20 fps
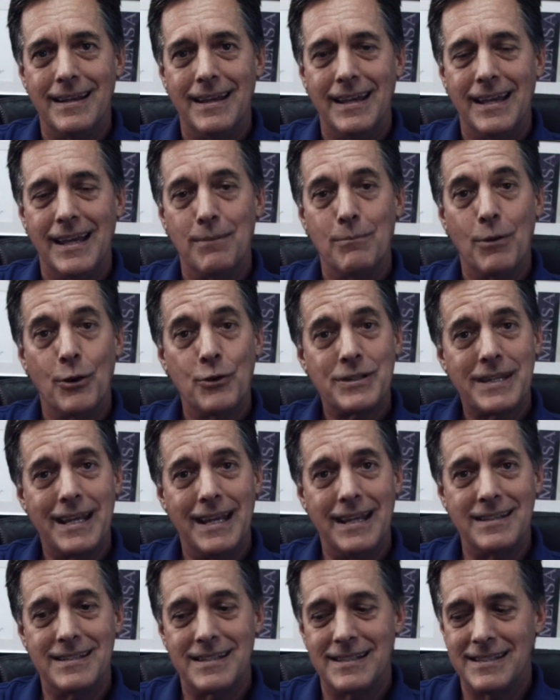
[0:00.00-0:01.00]
in most
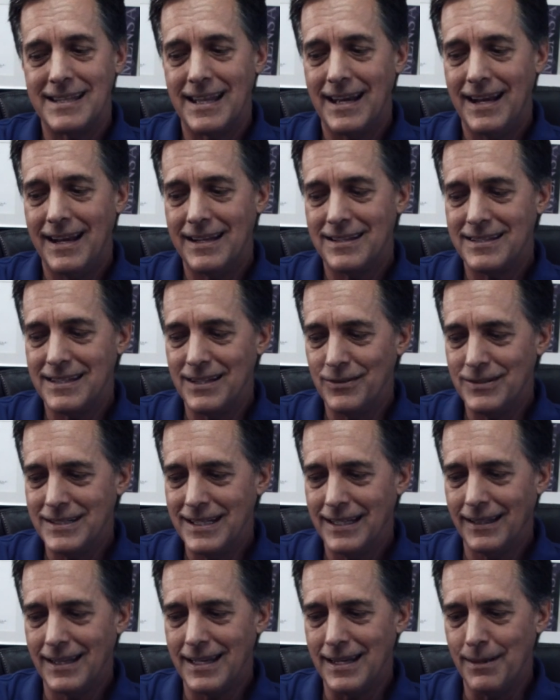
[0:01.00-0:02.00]
cases than it is a
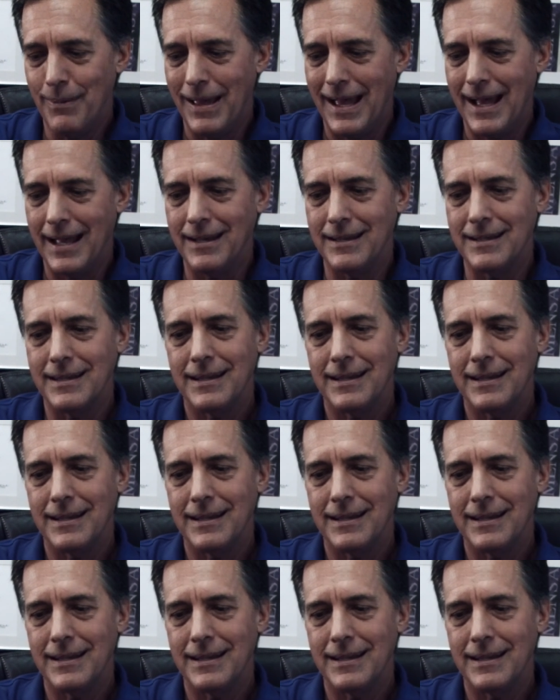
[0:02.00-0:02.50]
utility patent.